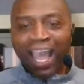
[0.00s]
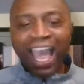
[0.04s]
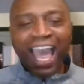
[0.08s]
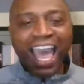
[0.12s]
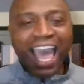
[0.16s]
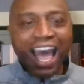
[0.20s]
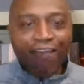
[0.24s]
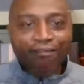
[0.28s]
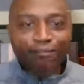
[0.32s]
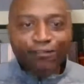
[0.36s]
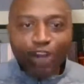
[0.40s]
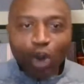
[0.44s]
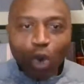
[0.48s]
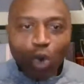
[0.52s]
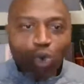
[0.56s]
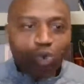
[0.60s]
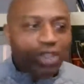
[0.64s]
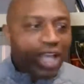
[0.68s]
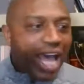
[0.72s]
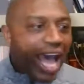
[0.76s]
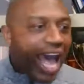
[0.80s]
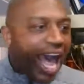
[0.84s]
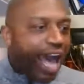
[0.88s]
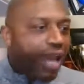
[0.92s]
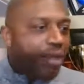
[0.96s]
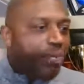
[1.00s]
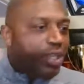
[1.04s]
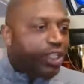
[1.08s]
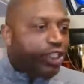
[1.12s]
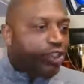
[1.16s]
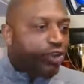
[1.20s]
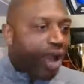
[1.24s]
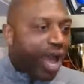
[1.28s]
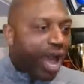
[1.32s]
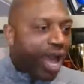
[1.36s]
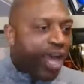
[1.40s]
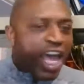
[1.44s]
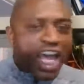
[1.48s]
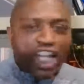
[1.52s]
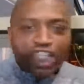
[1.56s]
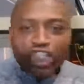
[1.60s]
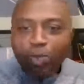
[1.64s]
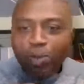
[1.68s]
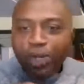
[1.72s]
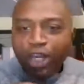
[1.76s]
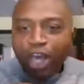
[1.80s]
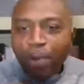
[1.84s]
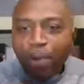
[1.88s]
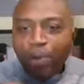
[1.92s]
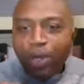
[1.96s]
I have no time to be trying
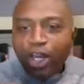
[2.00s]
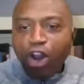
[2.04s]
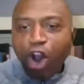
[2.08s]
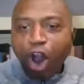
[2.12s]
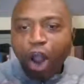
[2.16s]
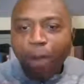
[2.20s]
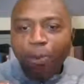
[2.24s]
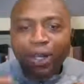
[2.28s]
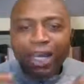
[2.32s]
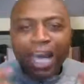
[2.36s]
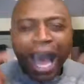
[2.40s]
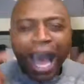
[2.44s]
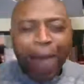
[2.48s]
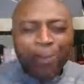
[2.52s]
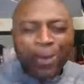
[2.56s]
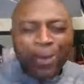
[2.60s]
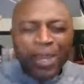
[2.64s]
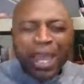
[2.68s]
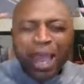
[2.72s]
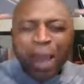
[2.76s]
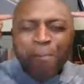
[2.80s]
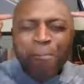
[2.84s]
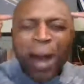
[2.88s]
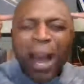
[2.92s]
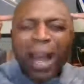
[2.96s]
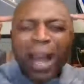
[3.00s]
to become a carbon copy.